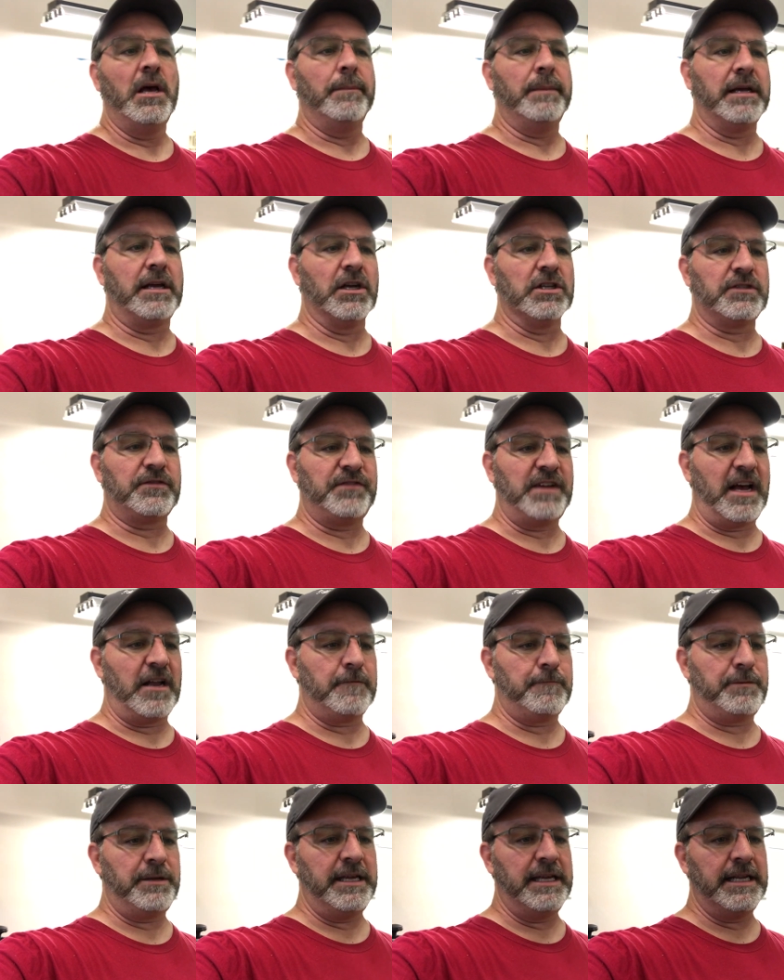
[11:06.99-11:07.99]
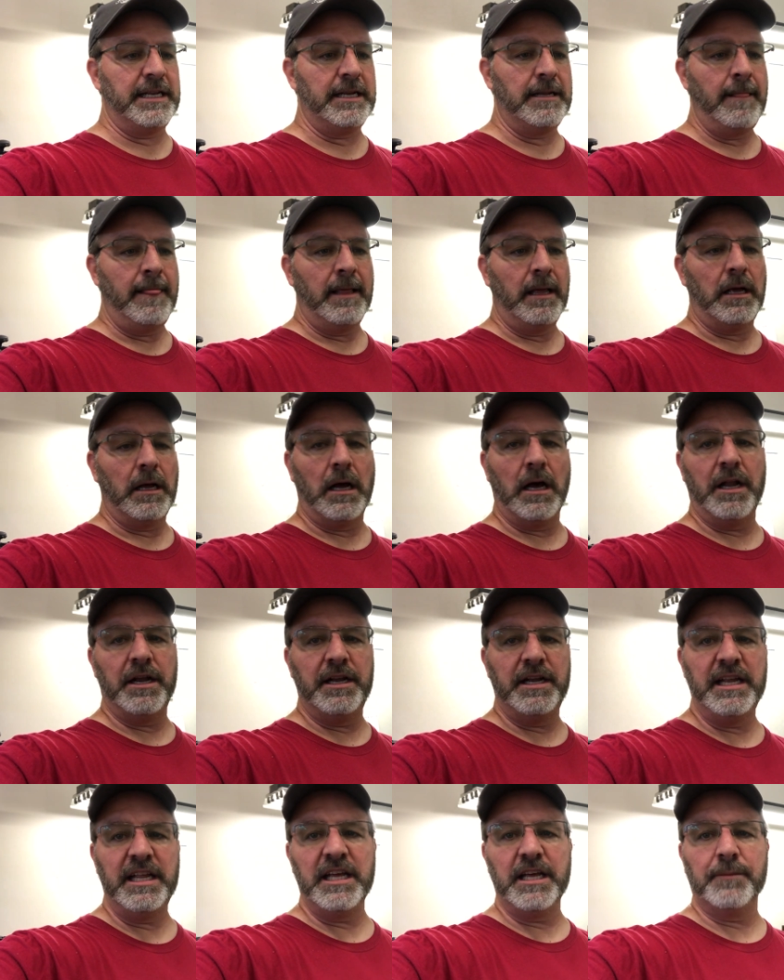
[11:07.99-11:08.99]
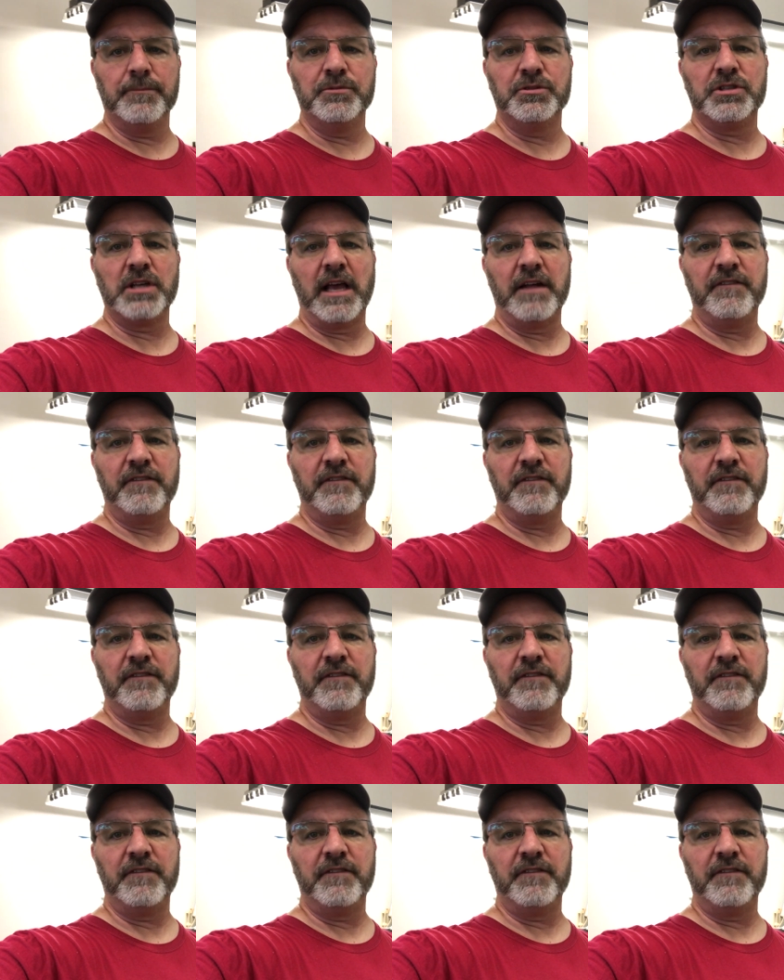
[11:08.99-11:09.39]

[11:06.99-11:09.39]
because fountain pin nibs